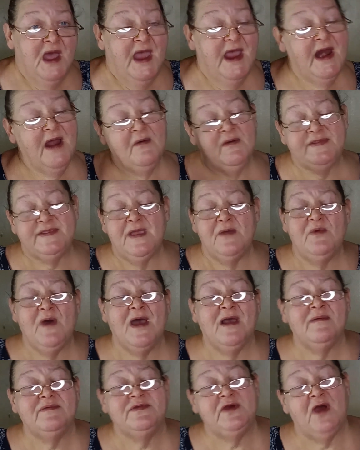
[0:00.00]
And I would say
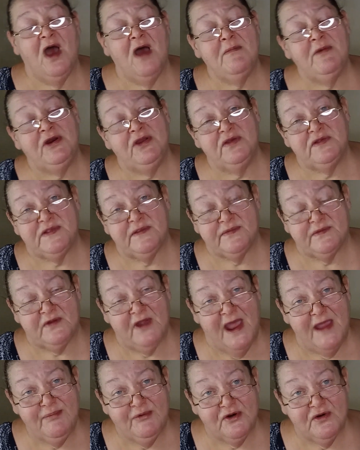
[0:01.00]
welcome to all my new
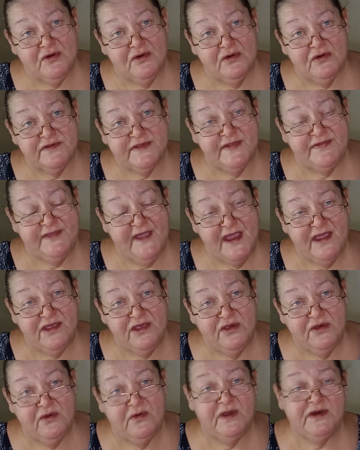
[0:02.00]
subscribers and thank
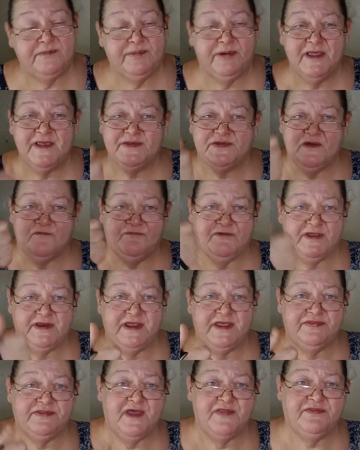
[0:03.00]
you. And please don't forget to
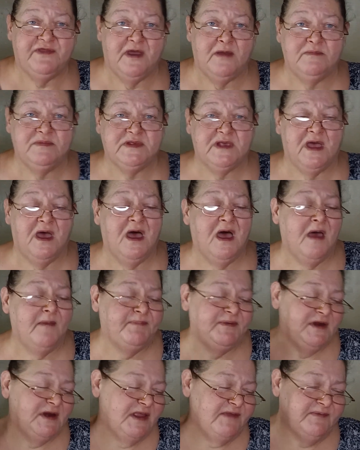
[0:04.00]
hit that thumbs
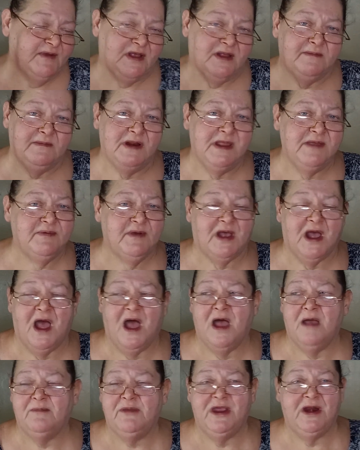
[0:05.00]
up and leave a leave a
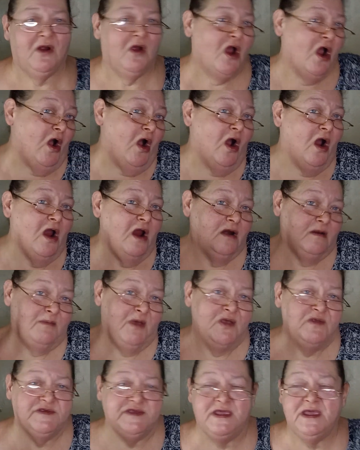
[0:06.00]
comment or a heart
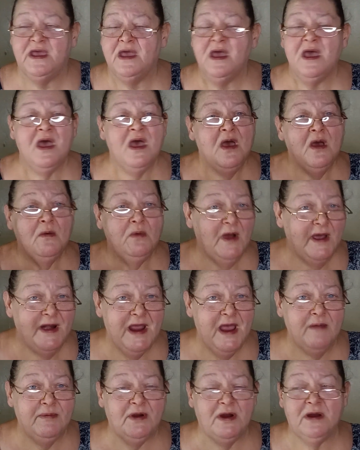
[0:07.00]
emoji,
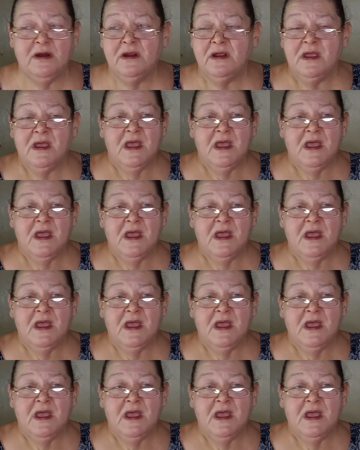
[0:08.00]
whatever.